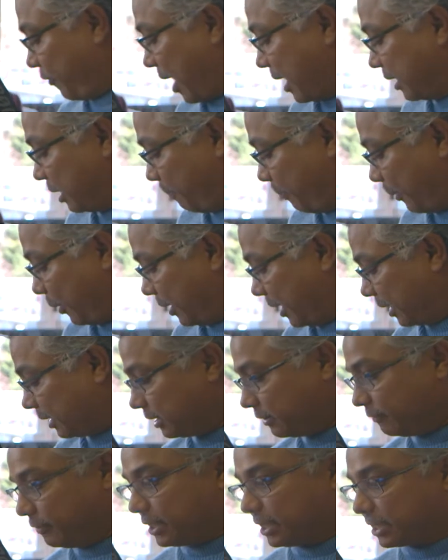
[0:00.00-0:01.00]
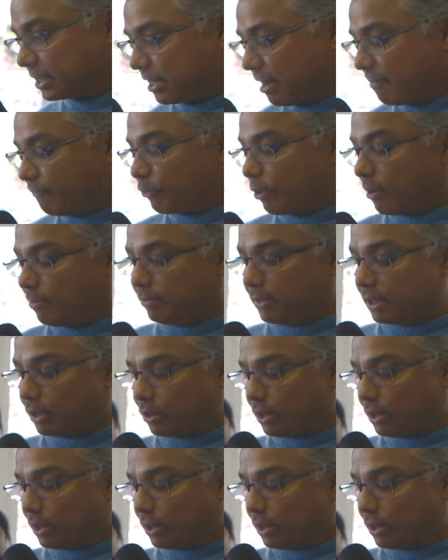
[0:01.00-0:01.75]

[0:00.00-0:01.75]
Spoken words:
other products which has come from,